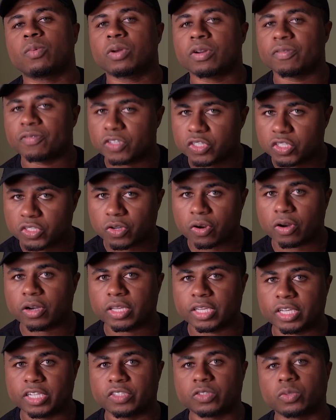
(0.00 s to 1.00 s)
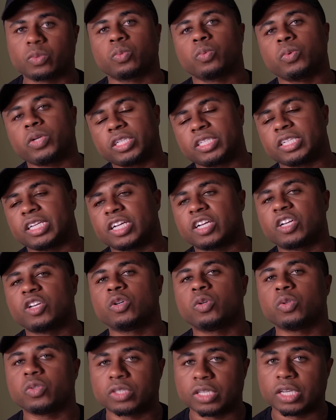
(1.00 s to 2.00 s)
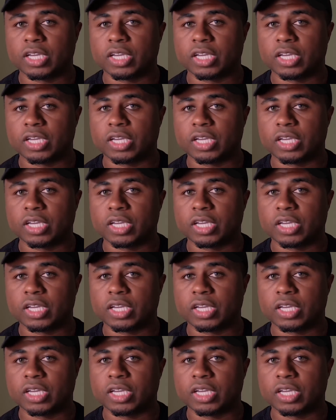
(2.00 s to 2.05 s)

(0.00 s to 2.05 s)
one of the starter kits, which includes